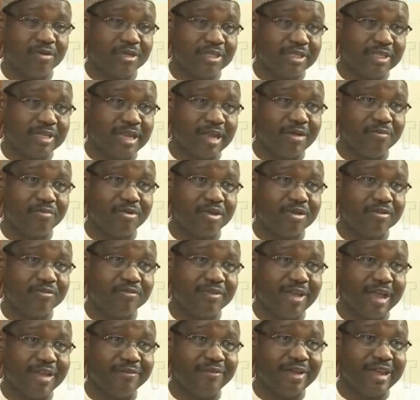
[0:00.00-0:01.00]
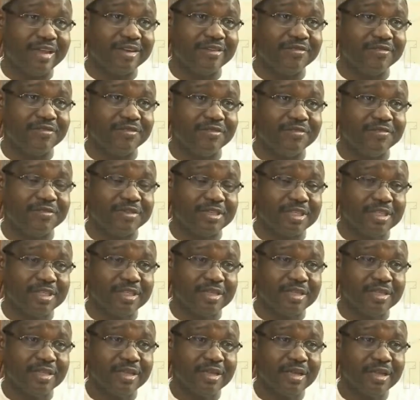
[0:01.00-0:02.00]
49.5 and
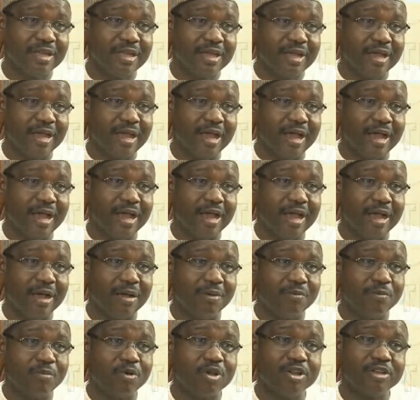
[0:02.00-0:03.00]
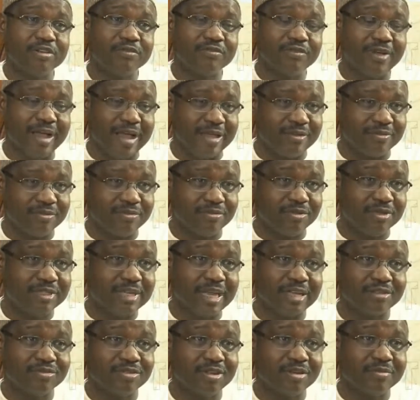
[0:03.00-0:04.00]
50.5, which
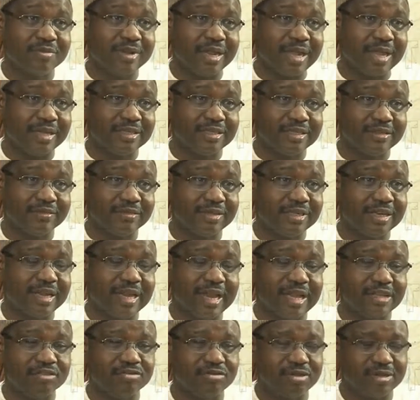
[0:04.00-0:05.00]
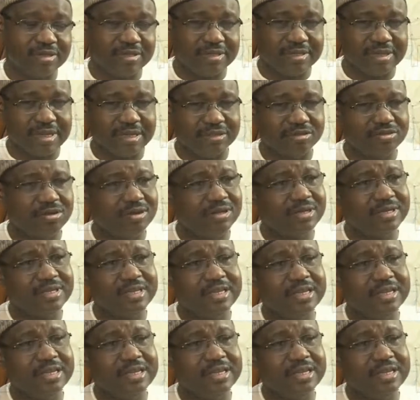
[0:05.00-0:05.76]
has not been achieved in the last 20 years. So